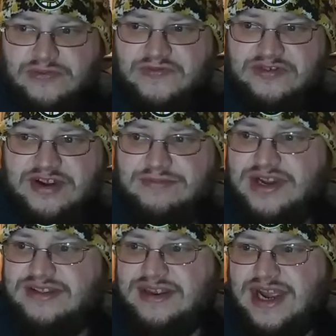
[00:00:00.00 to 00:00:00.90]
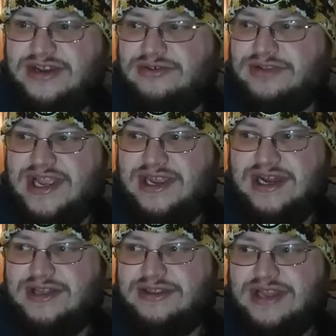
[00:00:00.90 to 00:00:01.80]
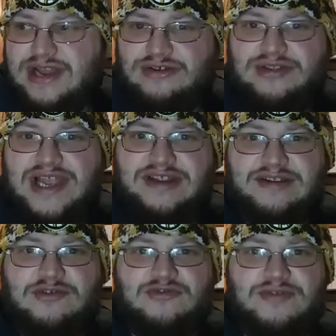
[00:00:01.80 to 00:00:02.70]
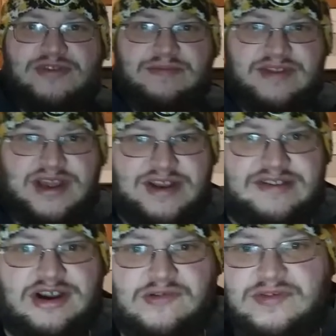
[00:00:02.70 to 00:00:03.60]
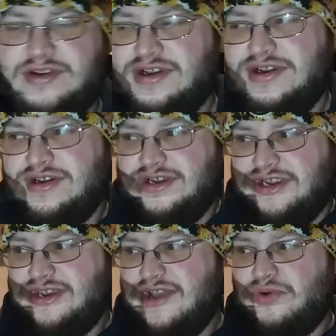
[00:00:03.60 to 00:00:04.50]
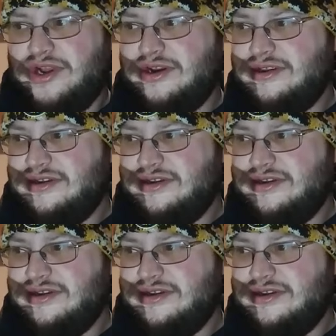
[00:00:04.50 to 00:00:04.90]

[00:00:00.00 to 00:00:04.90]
For some reason, I don't like it on. I don't like its own drip tips on itself. Isn't that weird?